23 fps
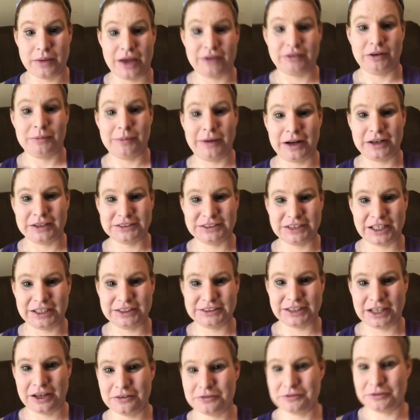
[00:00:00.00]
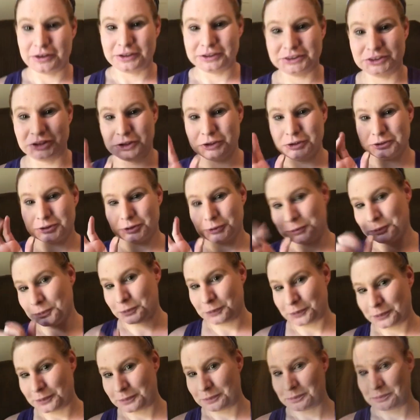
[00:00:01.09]
Everybody stay safe and I'll see you soon.
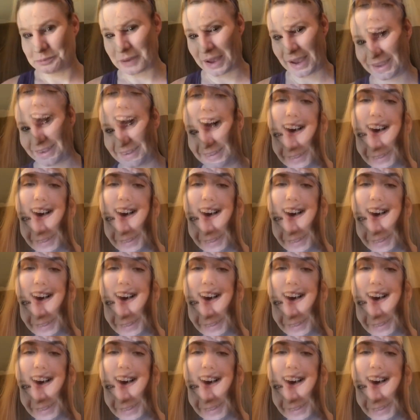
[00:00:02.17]
Bye.